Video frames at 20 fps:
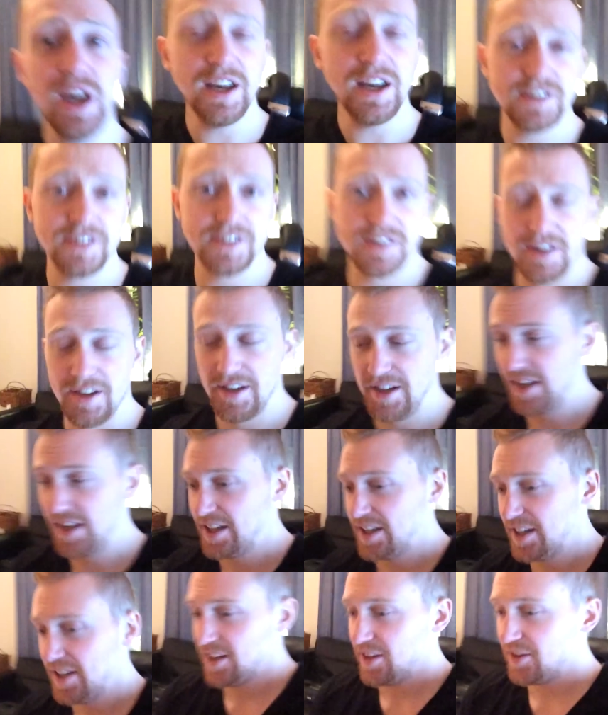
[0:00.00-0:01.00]
guys,
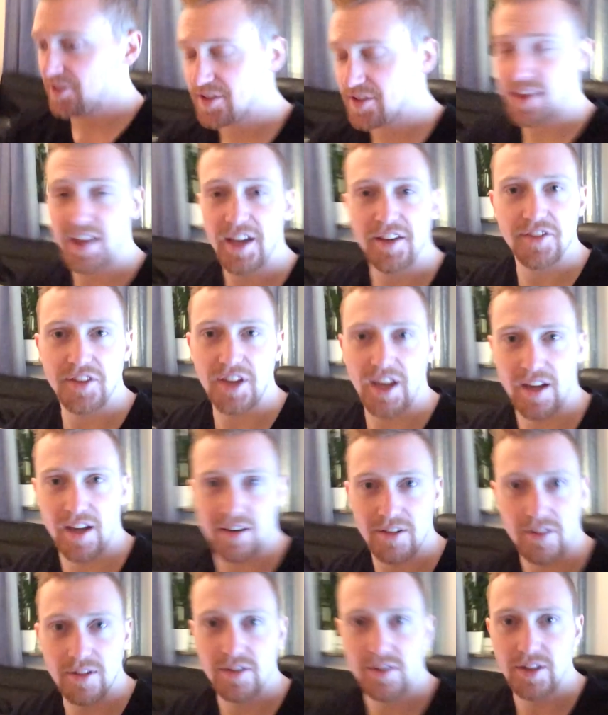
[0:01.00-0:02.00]
just thanks again,
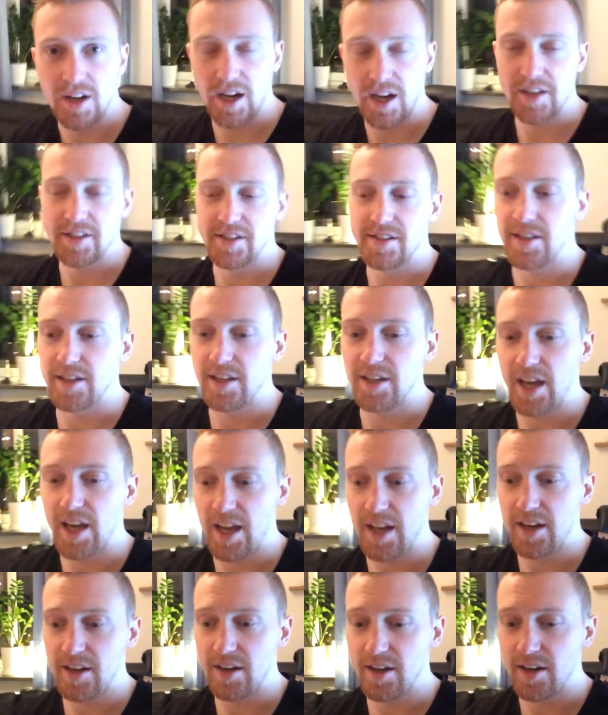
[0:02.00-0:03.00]
honestly,
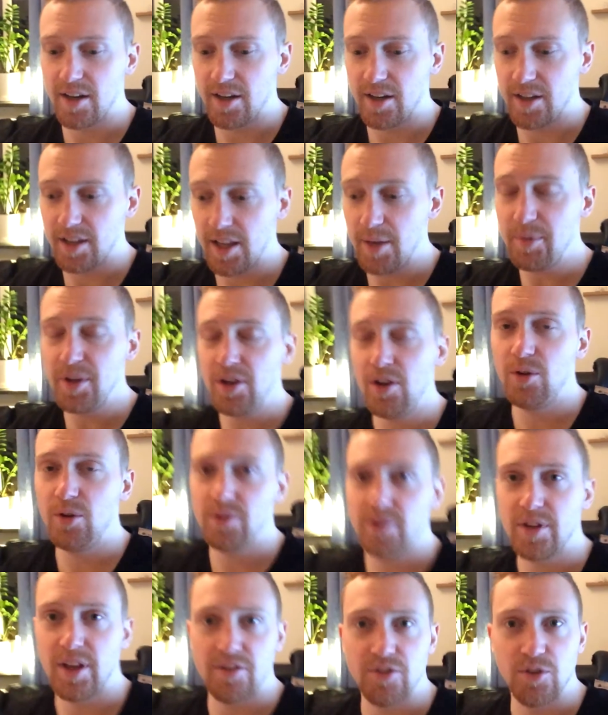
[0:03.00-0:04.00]
and let me know
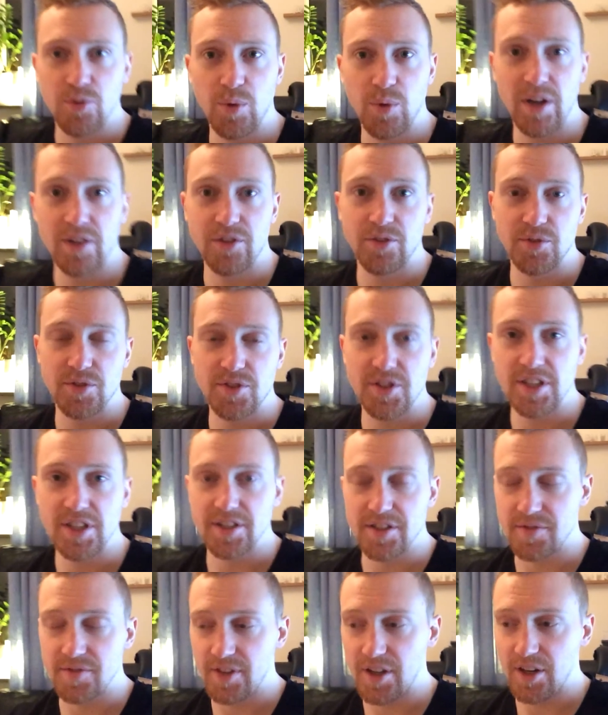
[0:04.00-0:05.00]
that you want to see
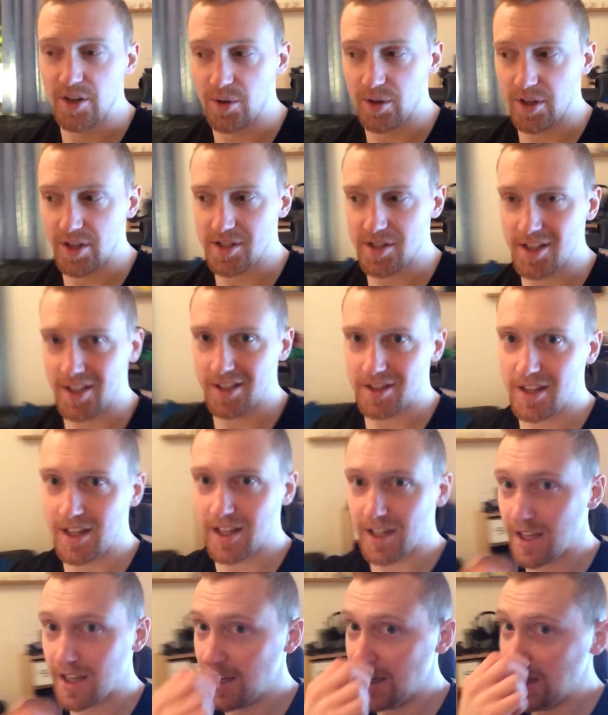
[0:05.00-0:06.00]
this video, because I
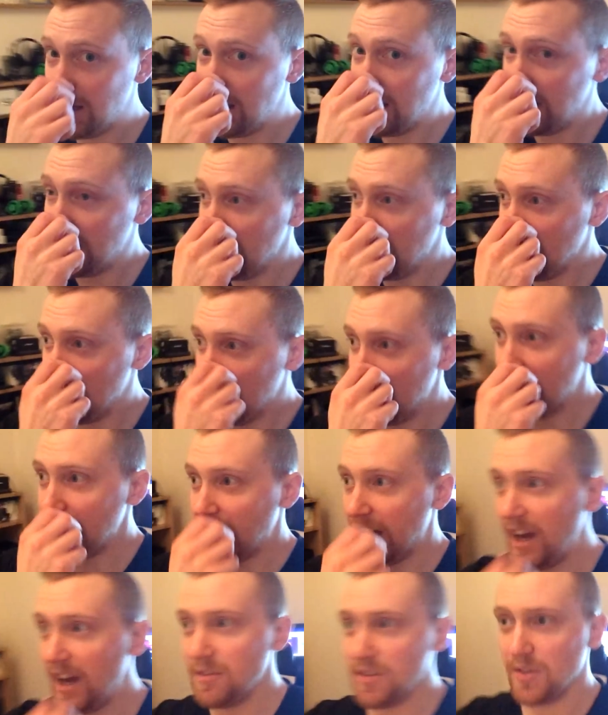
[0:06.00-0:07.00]
think
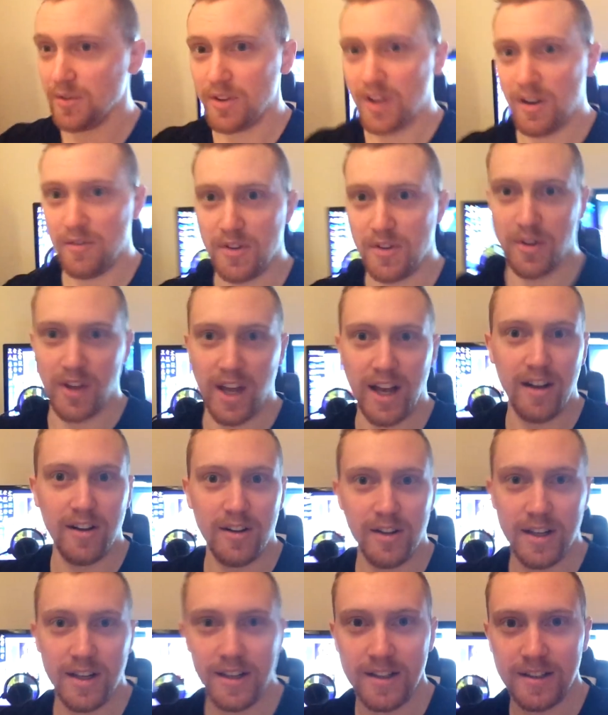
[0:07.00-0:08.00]
I have some stuff to
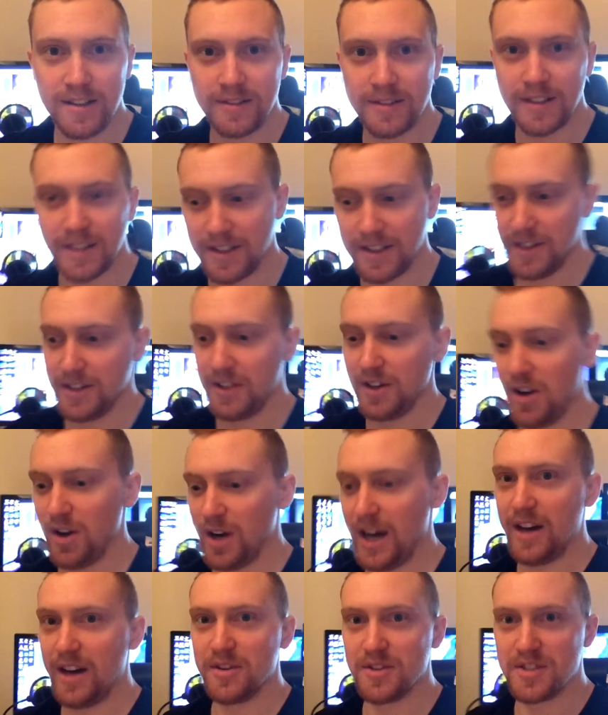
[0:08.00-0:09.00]
tell. I didn't know
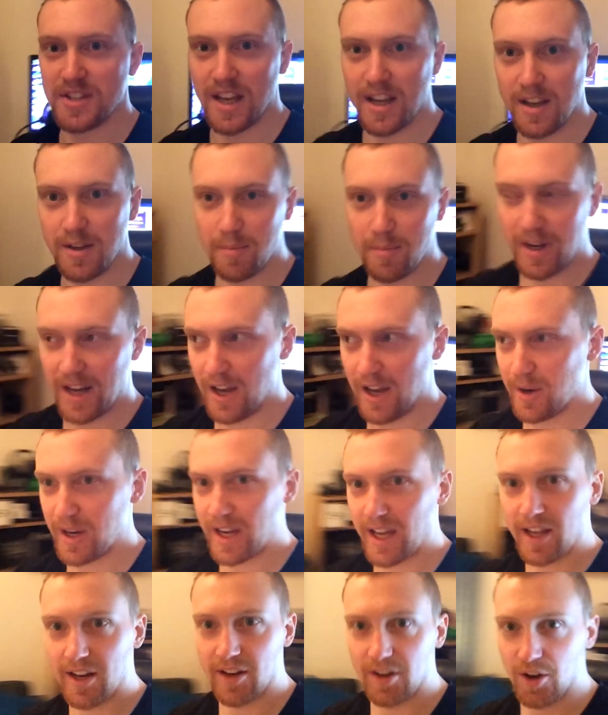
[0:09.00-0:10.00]
how to say it, but now I
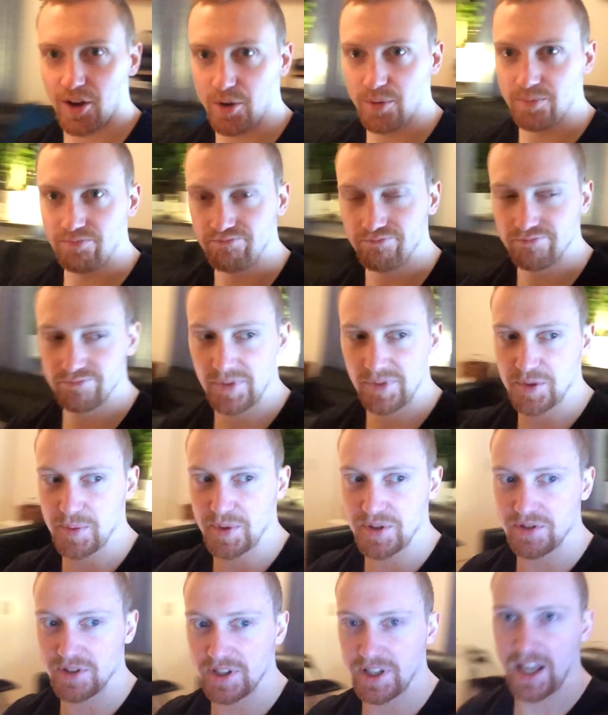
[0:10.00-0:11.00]
kind of know,
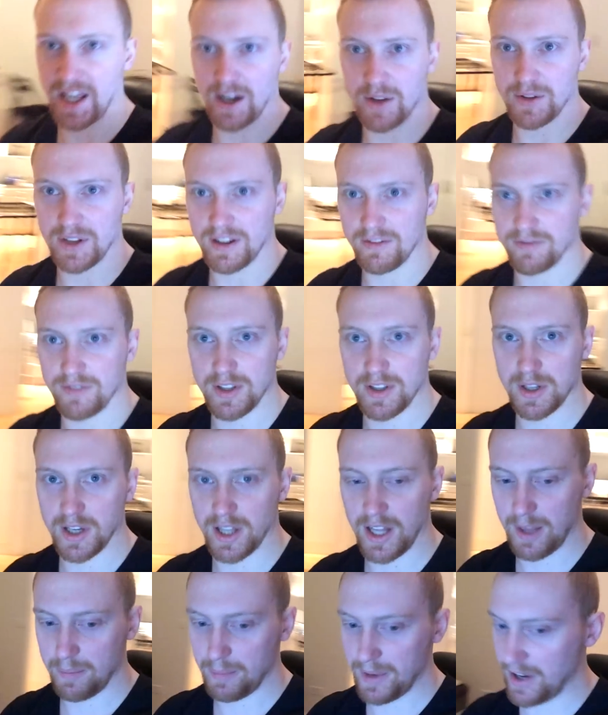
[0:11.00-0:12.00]
especially now that I'm feeling a
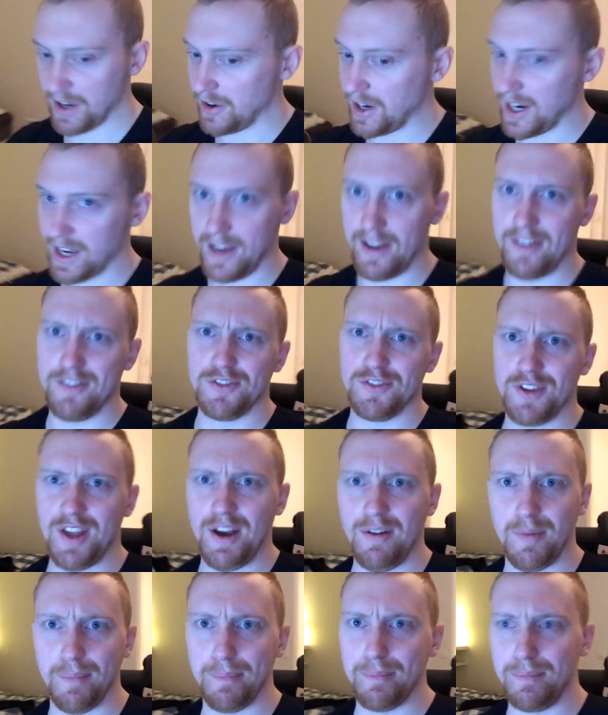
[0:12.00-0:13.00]
lot better. I just
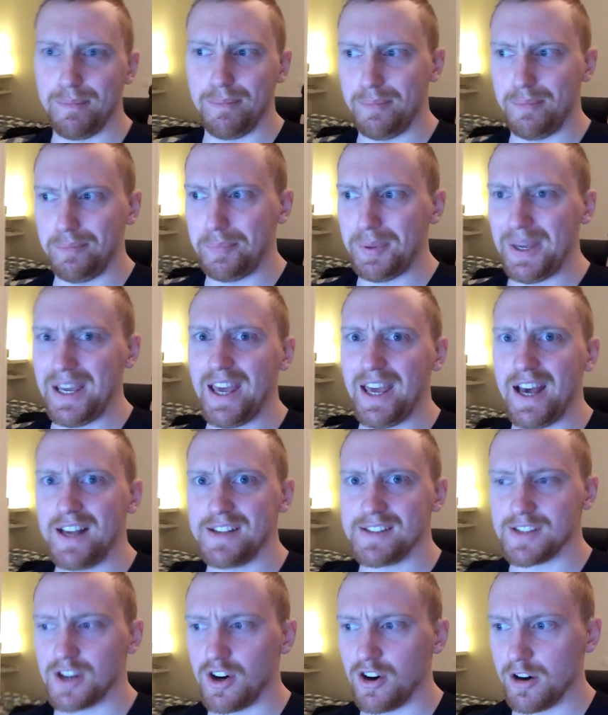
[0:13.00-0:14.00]
have a big
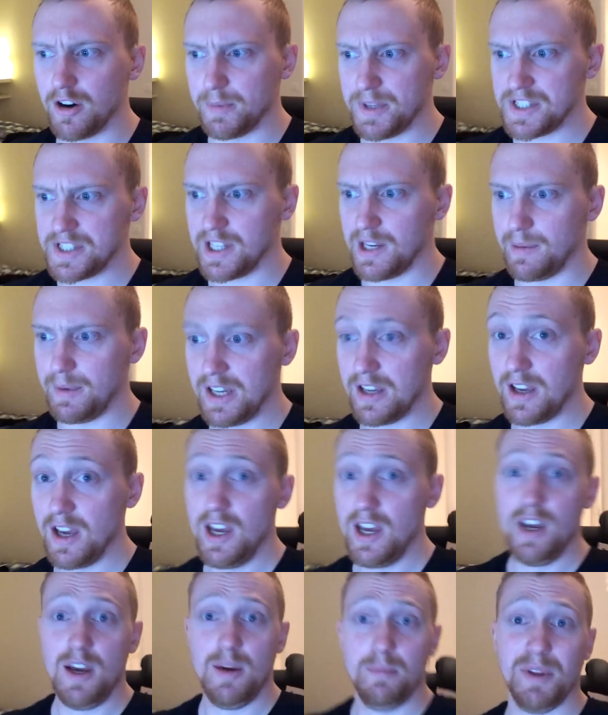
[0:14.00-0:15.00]
ass scar on my stomach,
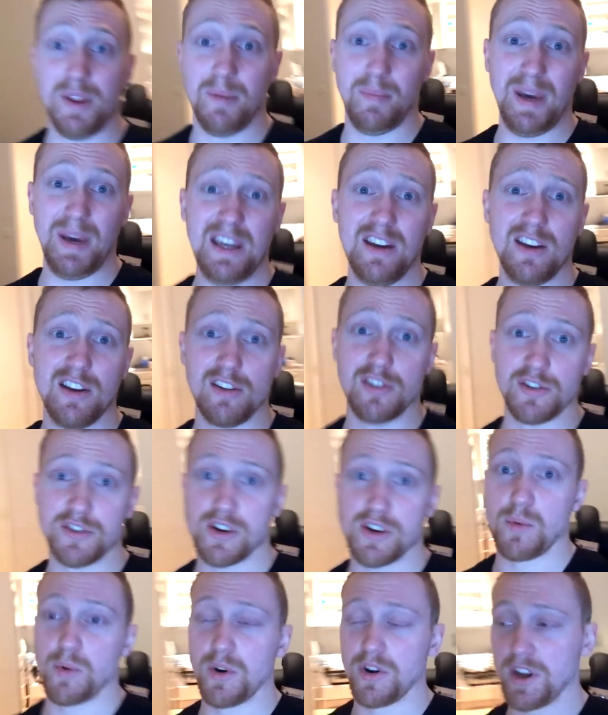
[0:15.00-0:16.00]
but the painkillers
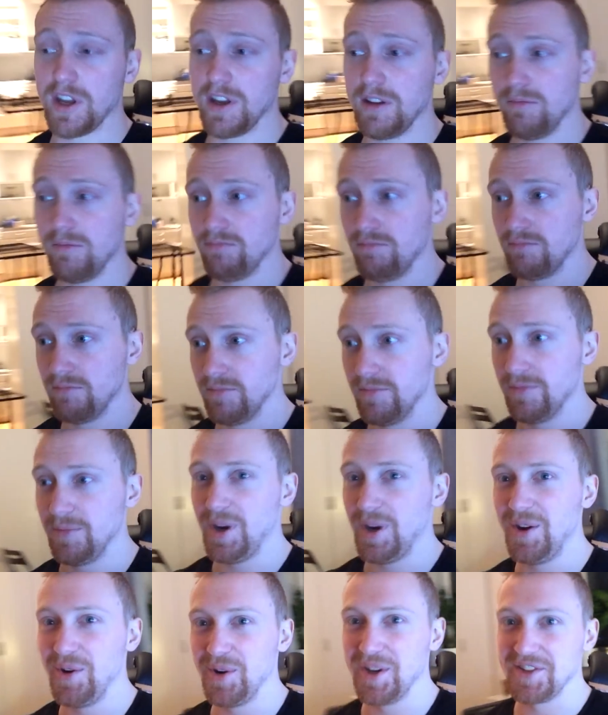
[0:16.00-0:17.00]
are working,
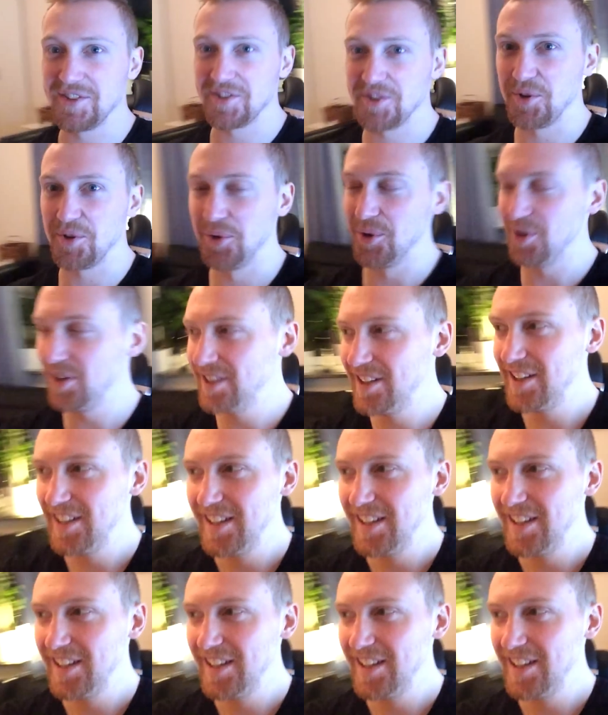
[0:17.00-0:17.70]
which is cool.